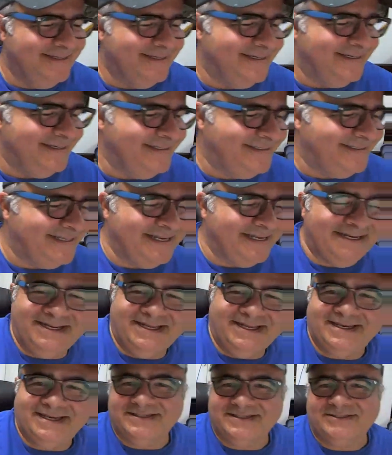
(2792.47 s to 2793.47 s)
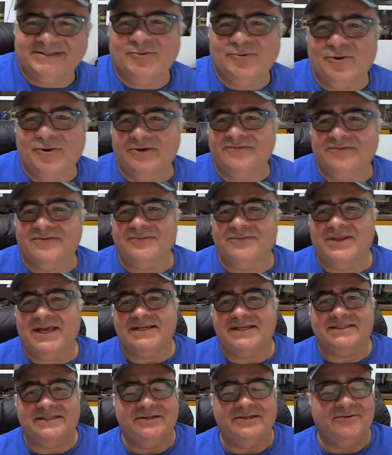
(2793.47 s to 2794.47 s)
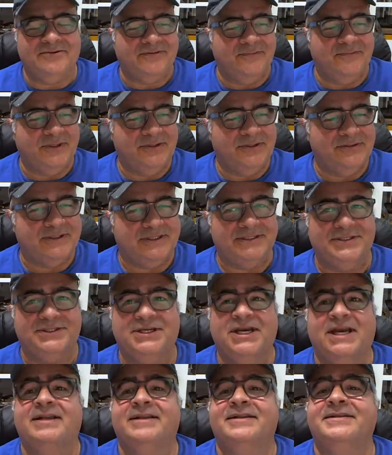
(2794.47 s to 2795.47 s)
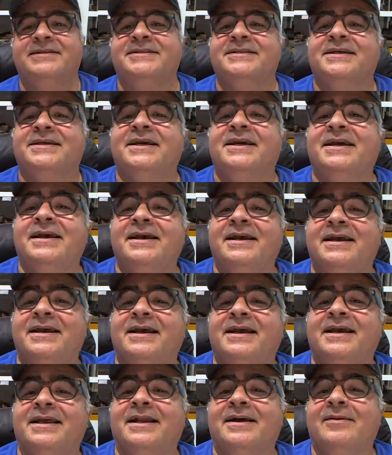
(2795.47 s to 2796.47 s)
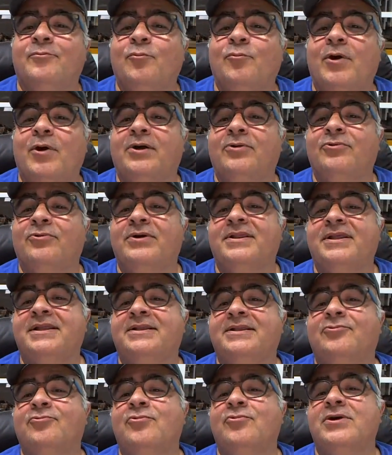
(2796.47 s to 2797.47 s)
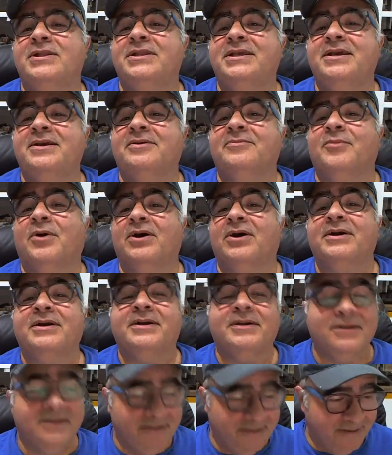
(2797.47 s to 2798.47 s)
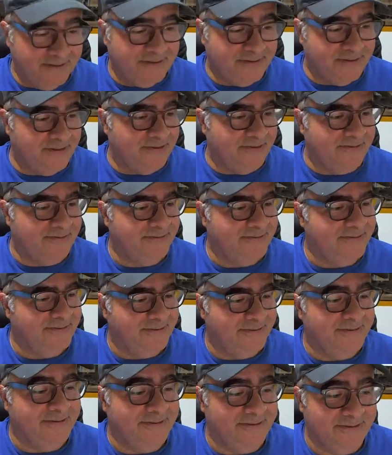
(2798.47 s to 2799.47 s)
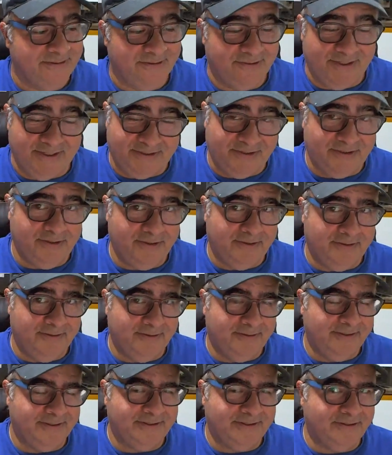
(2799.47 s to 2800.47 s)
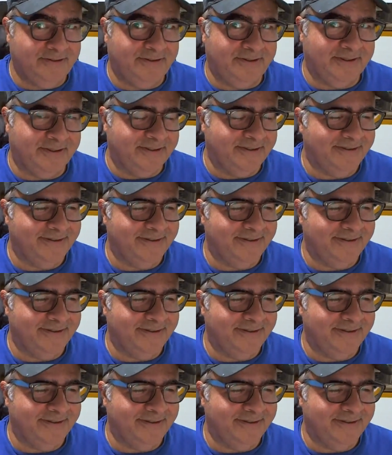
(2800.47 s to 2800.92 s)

I sent Nick his award from last year from the Useless Challenge, and I'm well within the 1 year mark. So that's good. That's a good thing.